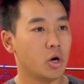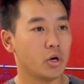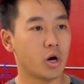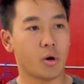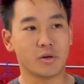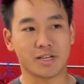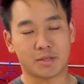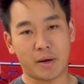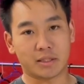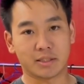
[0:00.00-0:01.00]
you're always
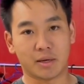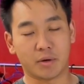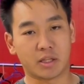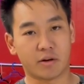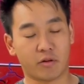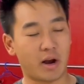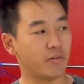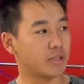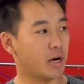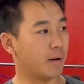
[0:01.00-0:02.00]
expecting something different
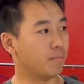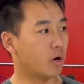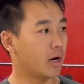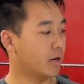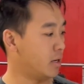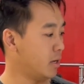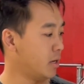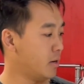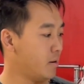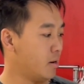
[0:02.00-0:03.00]
every time, right?
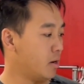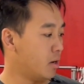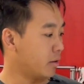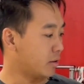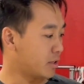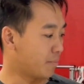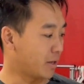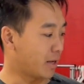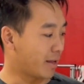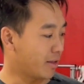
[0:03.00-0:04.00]

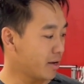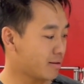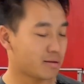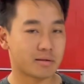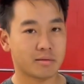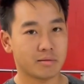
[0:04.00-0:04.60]
Something like this,